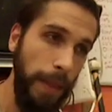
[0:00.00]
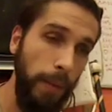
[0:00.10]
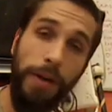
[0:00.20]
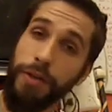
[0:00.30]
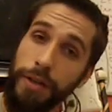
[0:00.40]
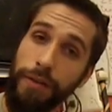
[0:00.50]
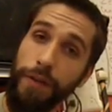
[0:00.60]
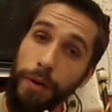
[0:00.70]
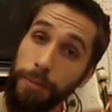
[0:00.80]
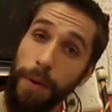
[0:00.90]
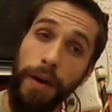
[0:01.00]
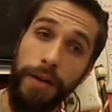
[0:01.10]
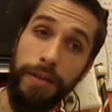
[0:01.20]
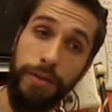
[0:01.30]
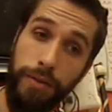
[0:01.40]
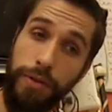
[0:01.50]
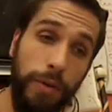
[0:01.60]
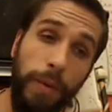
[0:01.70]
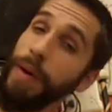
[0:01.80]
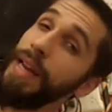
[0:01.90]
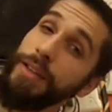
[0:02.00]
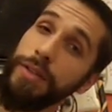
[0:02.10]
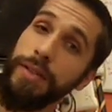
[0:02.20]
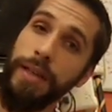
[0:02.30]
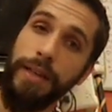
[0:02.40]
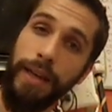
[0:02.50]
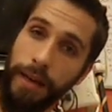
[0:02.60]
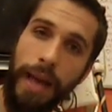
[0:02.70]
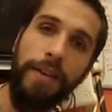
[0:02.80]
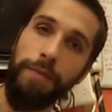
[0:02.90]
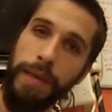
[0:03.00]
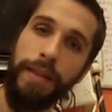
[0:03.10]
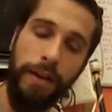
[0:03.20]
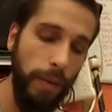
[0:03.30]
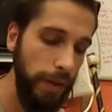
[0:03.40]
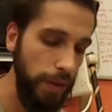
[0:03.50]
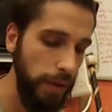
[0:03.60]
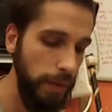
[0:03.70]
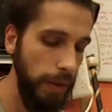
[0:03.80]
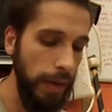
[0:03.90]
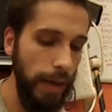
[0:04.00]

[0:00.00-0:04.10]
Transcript: watch it on your phone, pause, do what I just did, kind of have me there with you,